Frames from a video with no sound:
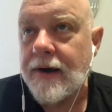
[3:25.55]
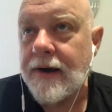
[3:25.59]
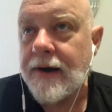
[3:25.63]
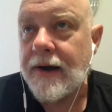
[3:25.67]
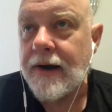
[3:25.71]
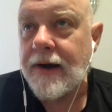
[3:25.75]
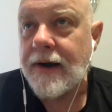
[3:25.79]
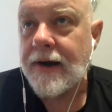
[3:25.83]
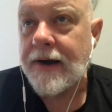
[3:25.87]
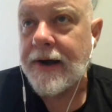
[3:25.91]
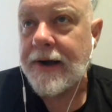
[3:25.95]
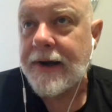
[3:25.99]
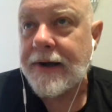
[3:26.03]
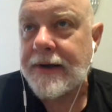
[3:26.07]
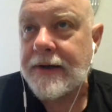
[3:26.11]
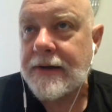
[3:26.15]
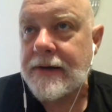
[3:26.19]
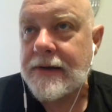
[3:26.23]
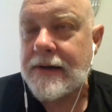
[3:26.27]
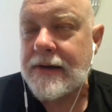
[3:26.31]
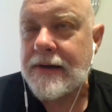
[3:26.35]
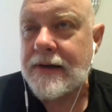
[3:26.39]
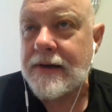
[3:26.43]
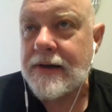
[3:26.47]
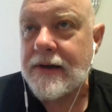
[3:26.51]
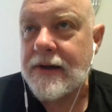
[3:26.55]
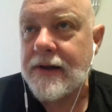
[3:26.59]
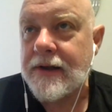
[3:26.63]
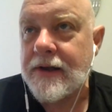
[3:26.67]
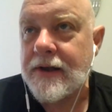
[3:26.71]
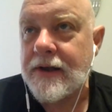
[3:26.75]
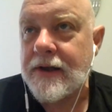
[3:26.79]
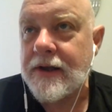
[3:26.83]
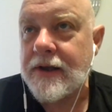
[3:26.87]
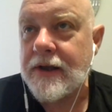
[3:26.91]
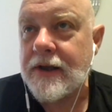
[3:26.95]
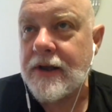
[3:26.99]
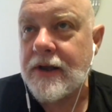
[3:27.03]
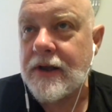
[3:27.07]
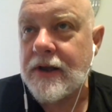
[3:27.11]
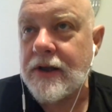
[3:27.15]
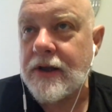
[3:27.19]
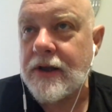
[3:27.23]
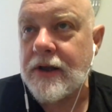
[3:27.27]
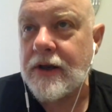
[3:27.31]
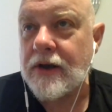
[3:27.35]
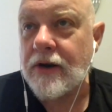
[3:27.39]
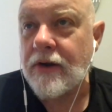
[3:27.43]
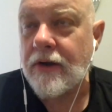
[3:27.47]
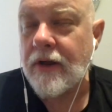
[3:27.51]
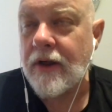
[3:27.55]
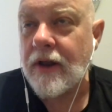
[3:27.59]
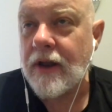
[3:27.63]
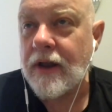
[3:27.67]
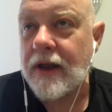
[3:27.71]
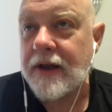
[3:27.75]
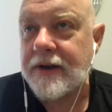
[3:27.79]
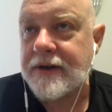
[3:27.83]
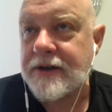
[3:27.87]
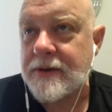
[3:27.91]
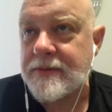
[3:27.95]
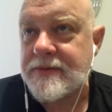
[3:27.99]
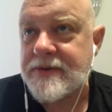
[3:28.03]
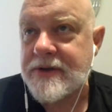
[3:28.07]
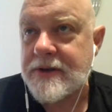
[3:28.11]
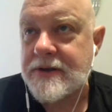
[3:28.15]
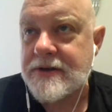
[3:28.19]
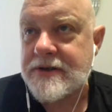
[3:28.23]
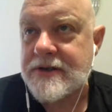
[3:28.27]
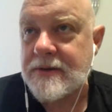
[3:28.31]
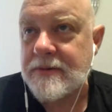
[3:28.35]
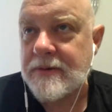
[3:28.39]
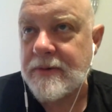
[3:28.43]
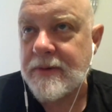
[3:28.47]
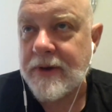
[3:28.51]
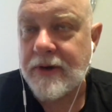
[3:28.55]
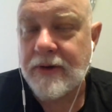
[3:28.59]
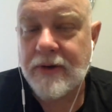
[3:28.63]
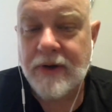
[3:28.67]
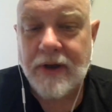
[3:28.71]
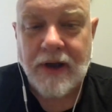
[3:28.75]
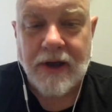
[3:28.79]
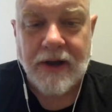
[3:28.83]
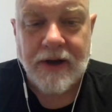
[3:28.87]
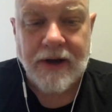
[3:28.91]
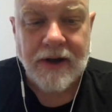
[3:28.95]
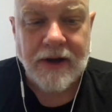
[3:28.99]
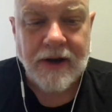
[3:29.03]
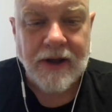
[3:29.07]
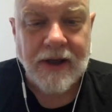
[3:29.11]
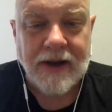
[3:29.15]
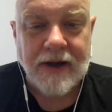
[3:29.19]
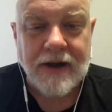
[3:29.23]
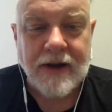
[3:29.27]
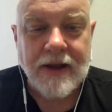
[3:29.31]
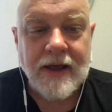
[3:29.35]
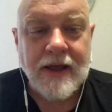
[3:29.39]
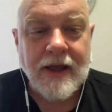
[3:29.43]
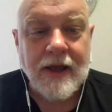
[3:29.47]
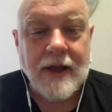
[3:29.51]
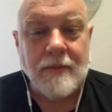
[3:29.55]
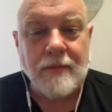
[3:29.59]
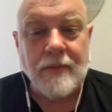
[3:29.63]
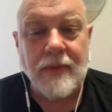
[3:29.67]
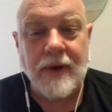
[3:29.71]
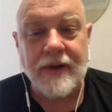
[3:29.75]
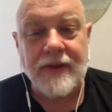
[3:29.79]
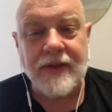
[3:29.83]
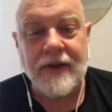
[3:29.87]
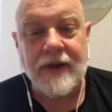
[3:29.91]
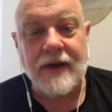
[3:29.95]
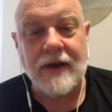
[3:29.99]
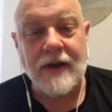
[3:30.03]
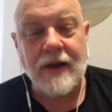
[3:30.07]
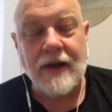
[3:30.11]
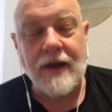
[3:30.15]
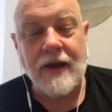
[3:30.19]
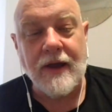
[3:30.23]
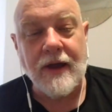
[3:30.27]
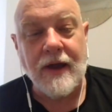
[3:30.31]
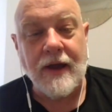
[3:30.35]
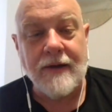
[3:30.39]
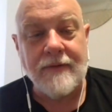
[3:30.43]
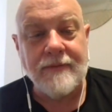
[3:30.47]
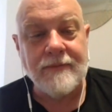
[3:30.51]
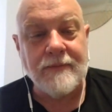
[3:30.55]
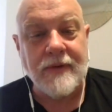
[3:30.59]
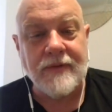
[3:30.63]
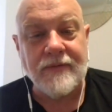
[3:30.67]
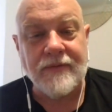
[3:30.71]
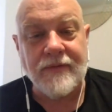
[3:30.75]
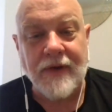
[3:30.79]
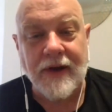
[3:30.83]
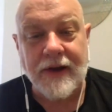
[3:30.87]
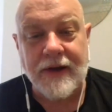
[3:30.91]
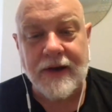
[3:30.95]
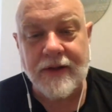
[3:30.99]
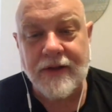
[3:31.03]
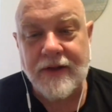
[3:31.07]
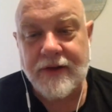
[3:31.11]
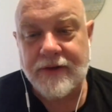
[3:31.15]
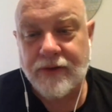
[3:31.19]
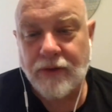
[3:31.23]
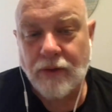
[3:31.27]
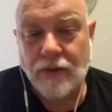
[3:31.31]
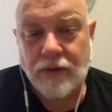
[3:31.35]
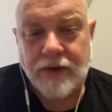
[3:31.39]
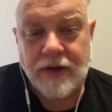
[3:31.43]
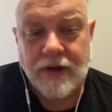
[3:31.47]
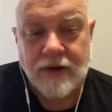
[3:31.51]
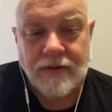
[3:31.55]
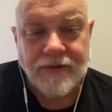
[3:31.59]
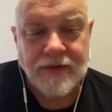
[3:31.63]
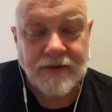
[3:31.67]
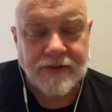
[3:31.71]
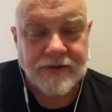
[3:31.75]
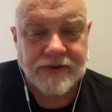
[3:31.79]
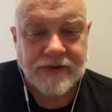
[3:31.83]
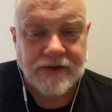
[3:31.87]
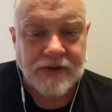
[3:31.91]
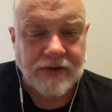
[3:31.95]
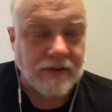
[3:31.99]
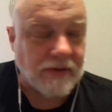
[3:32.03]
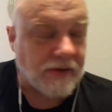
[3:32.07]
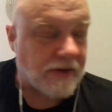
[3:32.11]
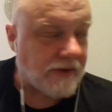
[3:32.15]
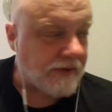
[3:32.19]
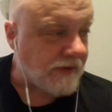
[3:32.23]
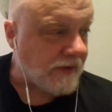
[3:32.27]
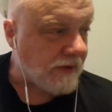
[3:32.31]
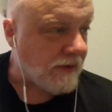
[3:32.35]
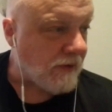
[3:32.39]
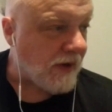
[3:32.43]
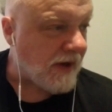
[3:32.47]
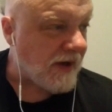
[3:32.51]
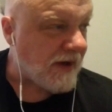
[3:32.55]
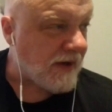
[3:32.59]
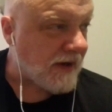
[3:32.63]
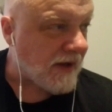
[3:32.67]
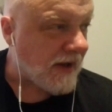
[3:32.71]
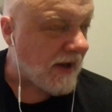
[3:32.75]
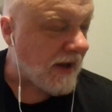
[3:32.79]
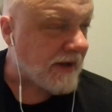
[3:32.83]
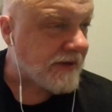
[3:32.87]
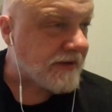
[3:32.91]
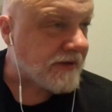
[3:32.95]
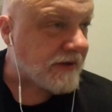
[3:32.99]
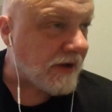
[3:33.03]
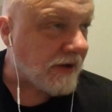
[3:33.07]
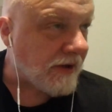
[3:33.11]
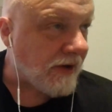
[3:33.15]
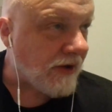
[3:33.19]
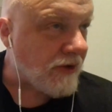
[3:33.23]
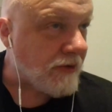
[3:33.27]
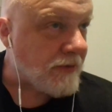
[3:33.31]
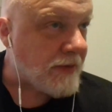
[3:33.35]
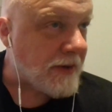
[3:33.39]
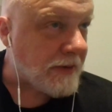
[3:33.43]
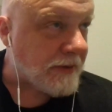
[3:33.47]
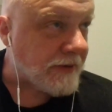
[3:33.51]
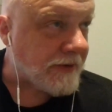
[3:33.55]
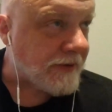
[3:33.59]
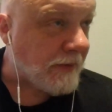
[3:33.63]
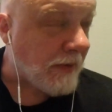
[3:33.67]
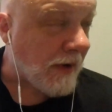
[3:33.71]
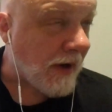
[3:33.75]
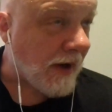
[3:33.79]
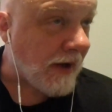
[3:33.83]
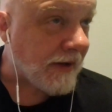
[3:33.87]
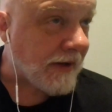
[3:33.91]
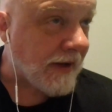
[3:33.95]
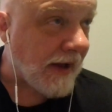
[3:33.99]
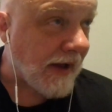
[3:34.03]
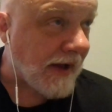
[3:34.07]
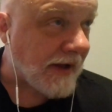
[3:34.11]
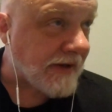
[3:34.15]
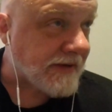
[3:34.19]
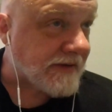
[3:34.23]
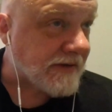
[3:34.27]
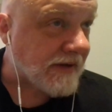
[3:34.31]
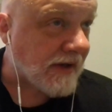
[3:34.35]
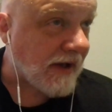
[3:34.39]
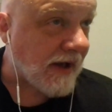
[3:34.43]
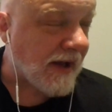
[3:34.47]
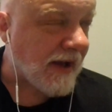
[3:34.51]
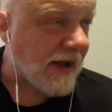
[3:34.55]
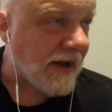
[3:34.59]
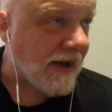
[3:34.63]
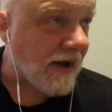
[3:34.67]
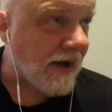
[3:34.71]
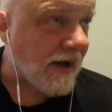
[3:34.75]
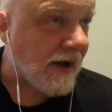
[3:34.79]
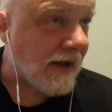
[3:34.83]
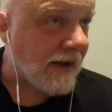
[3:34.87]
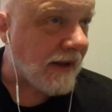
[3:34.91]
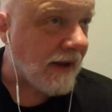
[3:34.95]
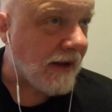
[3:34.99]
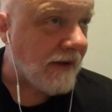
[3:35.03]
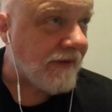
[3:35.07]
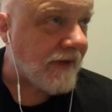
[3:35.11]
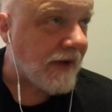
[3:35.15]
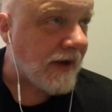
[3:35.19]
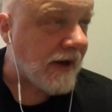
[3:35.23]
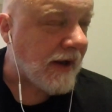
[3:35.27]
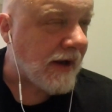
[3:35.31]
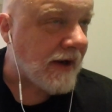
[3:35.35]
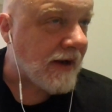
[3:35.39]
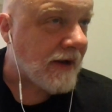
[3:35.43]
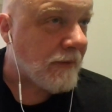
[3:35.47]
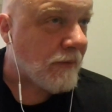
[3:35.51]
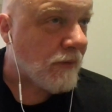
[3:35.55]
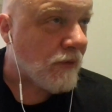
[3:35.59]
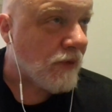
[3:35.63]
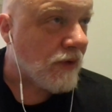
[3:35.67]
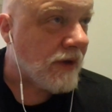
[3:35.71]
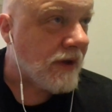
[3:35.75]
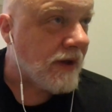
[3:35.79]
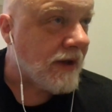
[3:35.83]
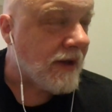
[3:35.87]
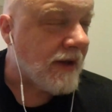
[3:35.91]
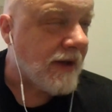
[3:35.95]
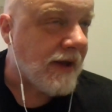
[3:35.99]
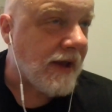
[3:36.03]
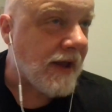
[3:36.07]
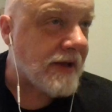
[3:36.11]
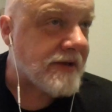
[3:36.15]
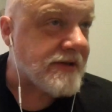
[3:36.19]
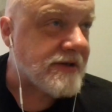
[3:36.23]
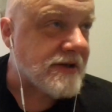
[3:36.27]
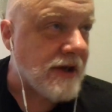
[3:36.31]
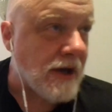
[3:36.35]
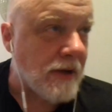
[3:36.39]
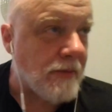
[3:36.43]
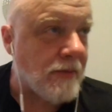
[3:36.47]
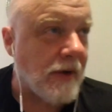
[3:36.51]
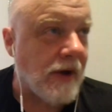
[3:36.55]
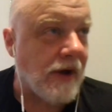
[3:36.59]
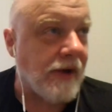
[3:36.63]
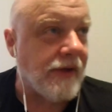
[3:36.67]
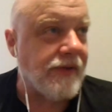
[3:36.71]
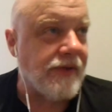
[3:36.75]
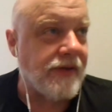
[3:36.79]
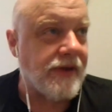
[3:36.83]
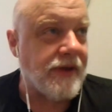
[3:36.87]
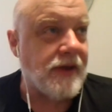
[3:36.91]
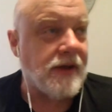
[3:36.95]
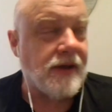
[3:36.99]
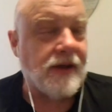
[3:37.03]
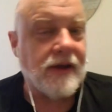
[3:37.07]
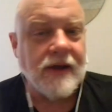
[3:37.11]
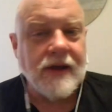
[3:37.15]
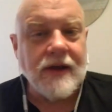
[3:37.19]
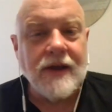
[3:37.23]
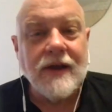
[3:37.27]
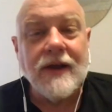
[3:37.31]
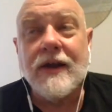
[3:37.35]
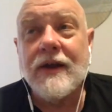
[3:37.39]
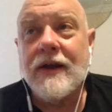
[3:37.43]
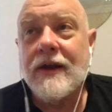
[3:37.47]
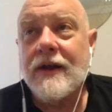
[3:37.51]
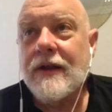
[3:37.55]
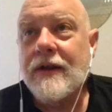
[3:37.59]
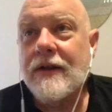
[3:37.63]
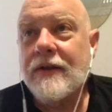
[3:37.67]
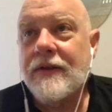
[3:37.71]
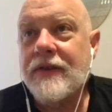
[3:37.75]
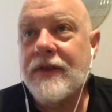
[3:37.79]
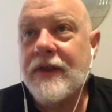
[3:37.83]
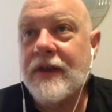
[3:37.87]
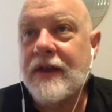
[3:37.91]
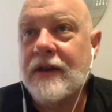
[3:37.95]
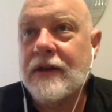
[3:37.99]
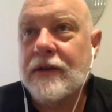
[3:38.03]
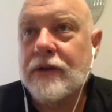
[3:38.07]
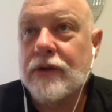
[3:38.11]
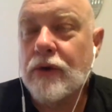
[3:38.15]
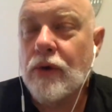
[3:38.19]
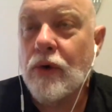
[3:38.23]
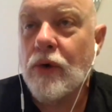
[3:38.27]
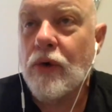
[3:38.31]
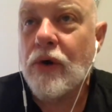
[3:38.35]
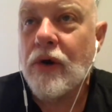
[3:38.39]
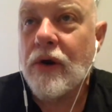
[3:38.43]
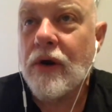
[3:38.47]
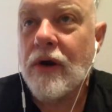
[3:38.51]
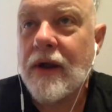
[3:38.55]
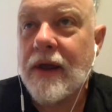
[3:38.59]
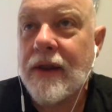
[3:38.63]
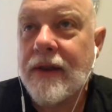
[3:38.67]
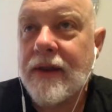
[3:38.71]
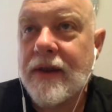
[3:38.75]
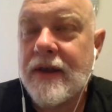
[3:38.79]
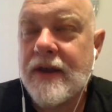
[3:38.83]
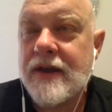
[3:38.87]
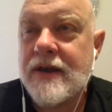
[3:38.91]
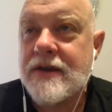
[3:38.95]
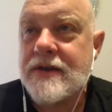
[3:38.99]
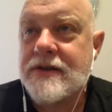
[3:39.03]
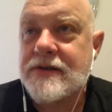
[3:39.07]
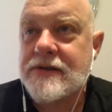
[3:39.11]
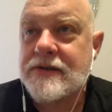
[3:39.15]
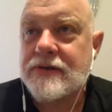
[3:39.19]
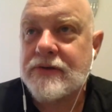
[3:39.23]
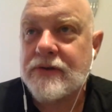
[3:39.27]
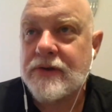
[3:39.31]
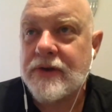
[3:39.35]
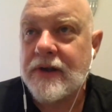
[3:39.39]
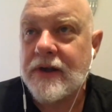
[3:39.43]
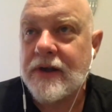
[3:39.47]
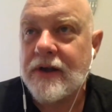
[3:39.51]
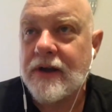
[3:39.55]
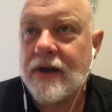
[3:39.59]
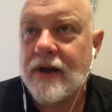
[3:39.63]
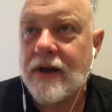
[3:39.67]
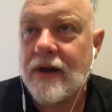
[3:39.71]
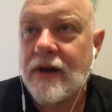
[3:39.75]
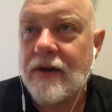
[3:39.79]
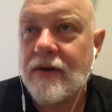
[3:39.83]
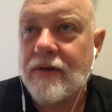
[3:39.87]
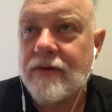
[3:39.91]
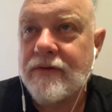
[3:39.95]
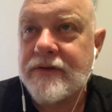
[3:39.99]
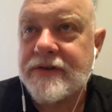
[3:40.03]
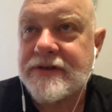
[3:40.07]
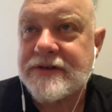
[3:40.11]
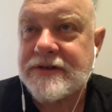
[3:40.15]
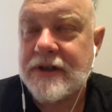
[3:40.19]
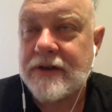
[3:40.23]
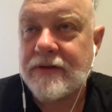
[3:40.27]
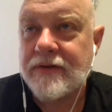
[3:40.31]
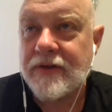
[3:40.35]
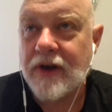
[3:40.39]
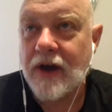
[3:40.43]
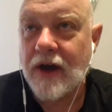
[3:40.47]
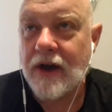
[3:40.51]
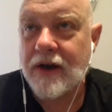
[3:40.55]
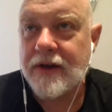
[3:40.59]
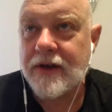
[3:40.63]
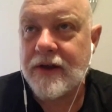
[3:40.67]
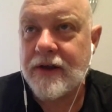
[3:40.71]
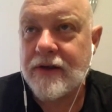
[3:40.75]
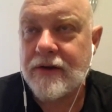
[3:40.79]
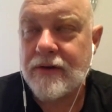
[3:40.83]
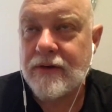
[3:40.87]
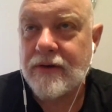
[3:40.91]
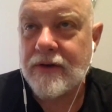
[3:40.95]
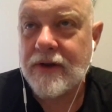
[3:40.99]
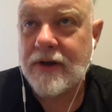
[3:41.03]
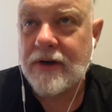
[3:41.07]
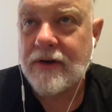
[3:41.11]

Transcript: A lot of times they seem to be going on at night, but then I've been finding these old interviews too. He's a great guest on other people's podcasts. I love it, and I'm really catching up on the lore and the history of Steve Donahue.